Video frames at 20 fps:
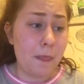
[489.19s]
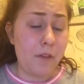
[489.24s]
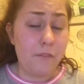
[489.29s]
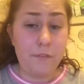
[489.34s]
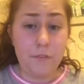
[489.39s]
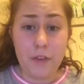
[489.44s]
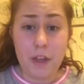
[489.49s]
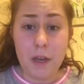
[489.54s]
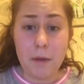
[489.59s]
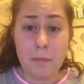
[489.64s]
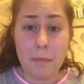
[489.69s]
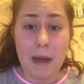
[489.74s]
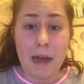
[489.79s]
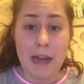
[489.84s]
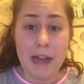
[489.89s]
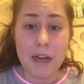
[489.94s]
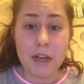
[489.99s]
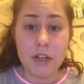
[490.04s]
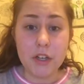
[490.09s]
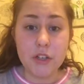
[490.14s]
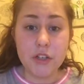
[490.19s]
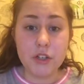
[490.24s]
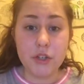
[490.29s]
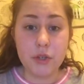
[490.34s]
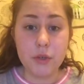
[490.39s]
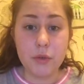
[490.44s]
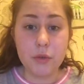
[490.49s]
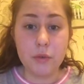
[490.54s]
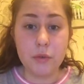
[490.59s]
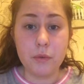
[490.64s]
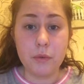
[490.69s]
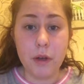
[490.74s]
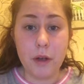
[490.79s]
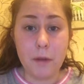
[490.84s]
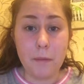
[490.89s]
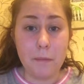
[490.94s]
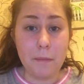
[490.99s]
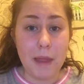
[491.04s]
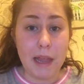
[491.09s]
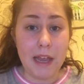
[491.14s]
feedback to
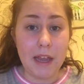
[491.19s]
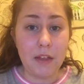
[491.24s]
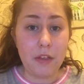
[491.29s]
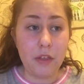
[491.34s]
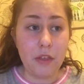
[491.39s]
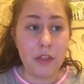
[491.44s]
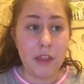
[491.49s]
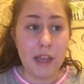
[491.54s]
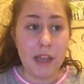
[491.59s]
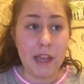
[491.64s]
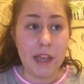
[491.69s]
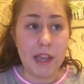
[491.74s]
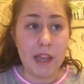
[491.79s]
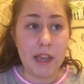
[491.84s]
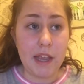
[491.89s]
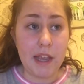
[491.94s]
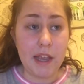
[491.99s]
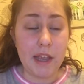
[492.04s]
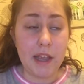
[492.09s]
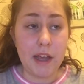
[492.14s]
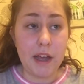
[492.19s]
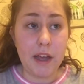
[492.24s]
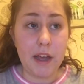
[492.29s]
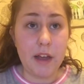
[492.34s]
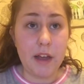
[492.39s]
make the